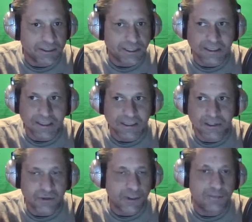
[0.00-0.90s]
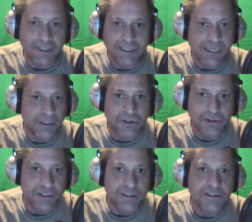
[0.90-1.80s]
is extremely
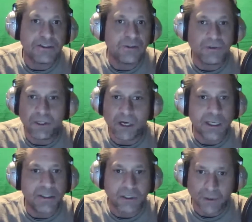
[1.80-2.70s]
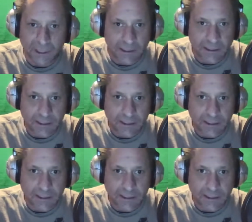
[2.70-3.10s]
dangerous. Do not do it.